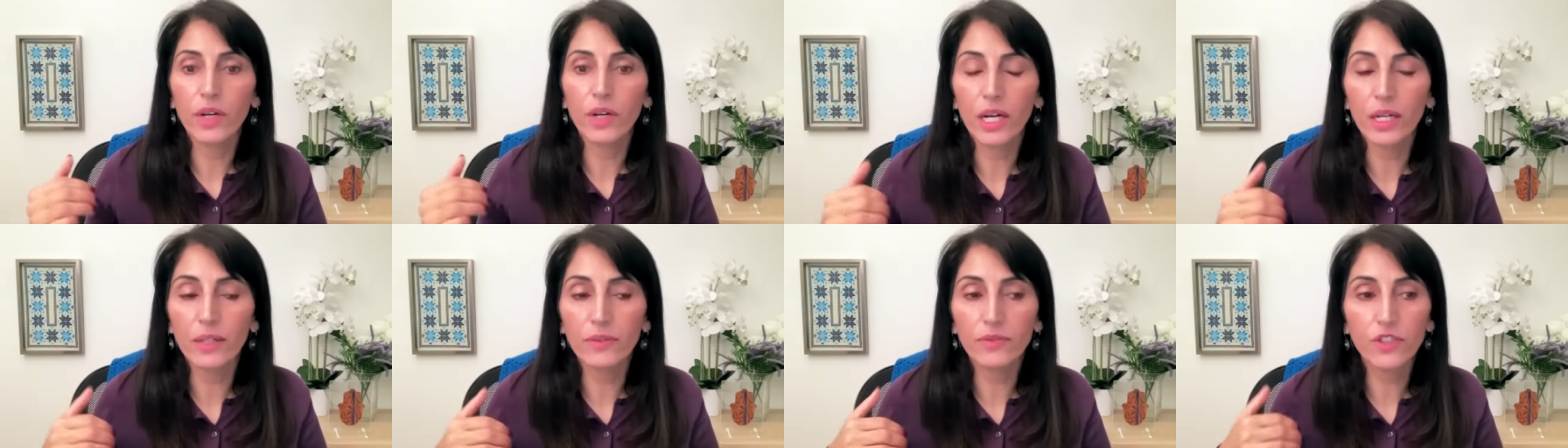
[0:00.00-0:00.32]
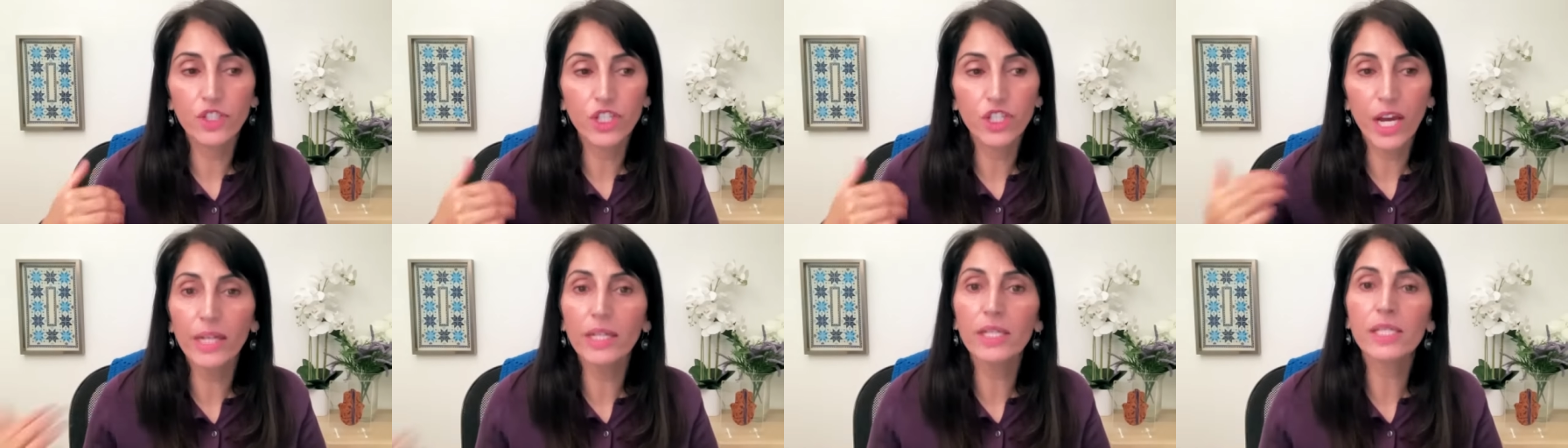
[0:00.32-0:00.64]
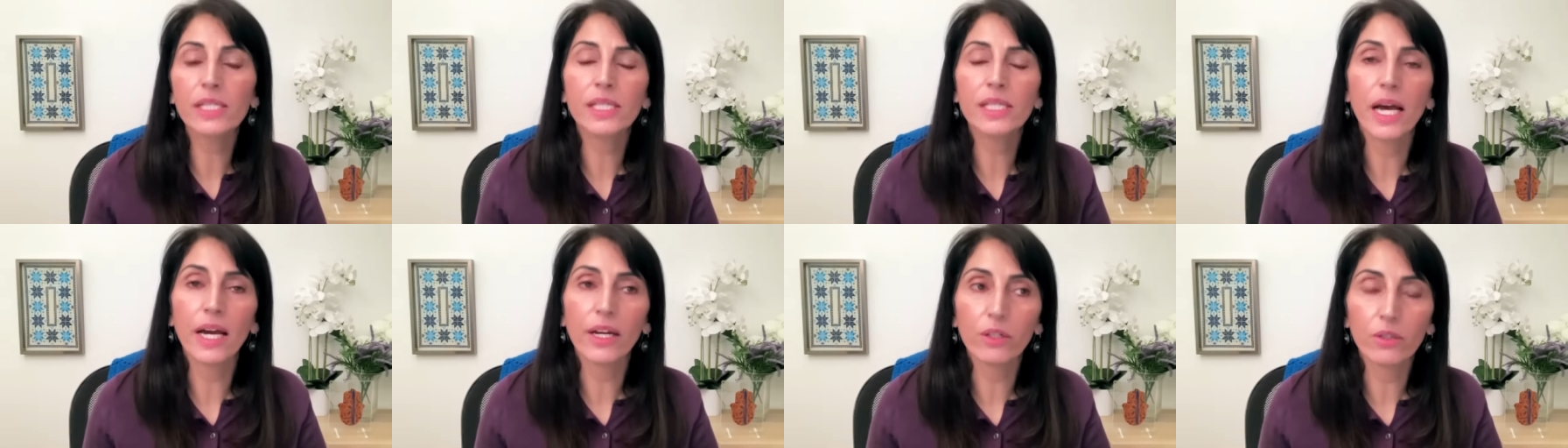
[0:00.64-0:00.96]
of
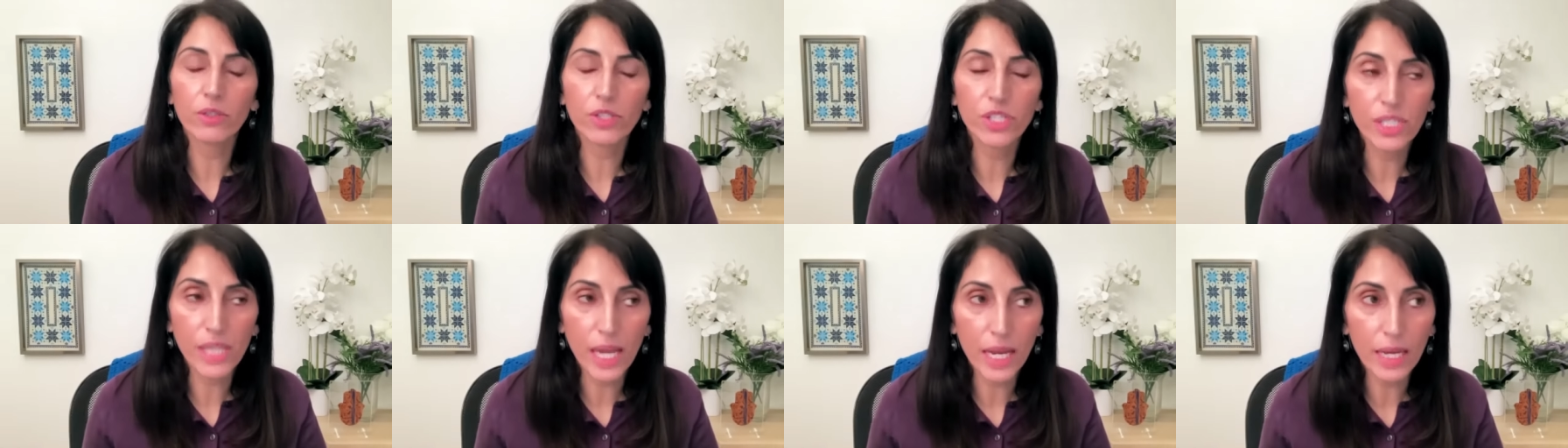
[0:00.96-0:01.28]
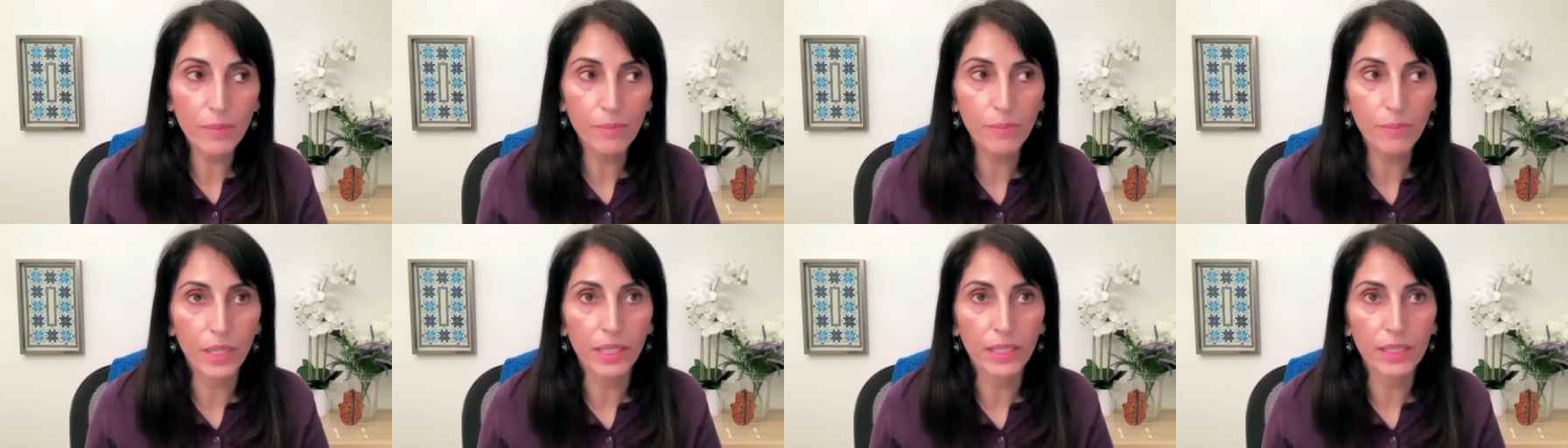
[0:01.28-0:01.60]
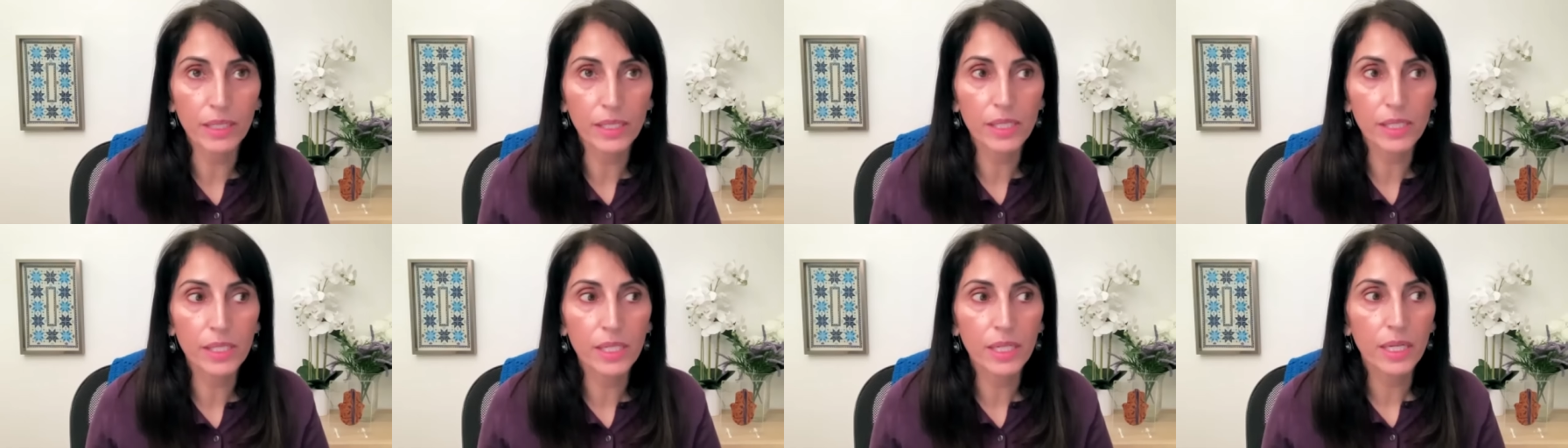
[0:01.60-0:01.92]
genocidal
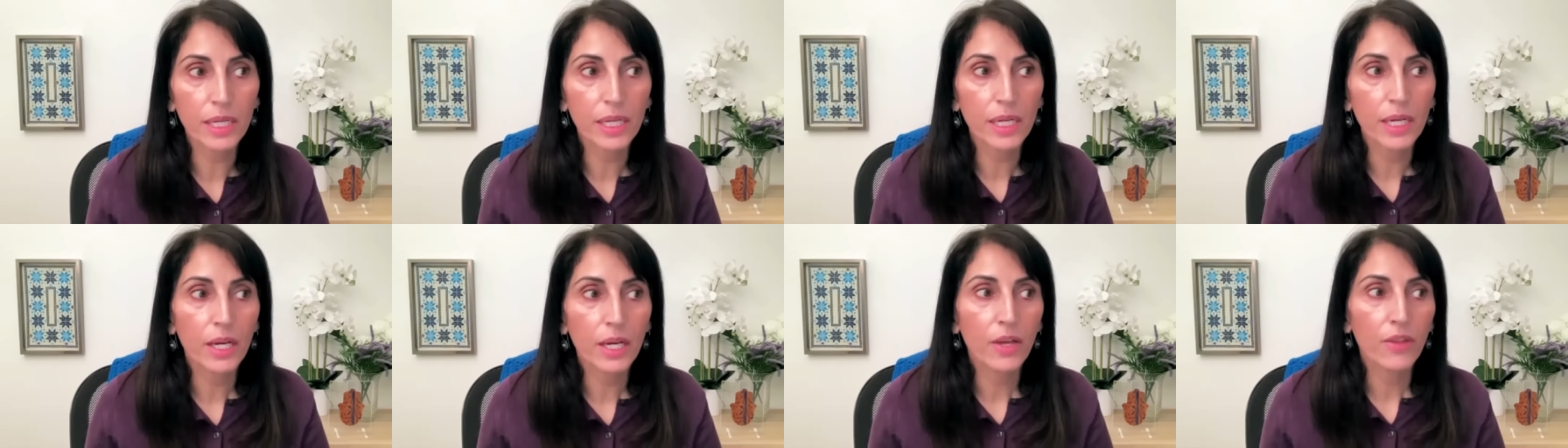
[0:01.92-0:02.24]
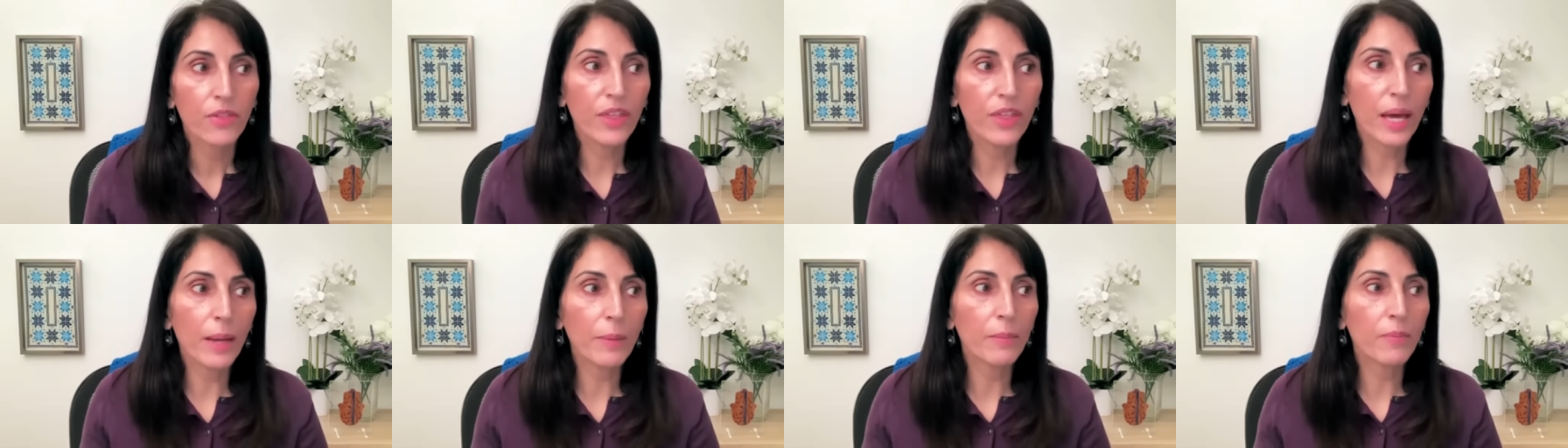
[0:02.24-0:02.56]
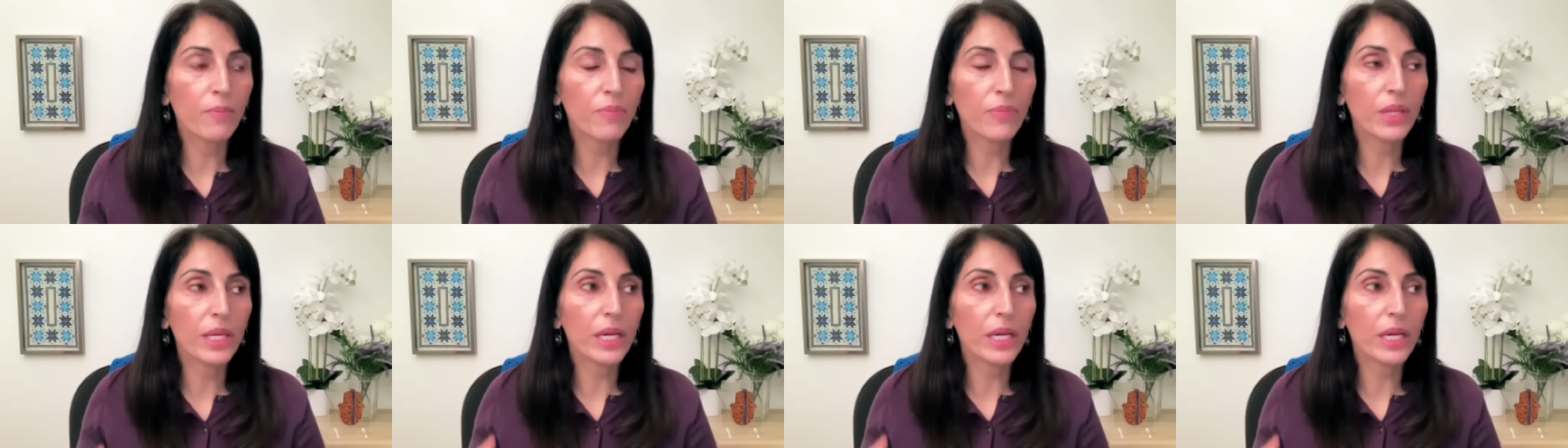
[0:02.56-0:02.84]
statements that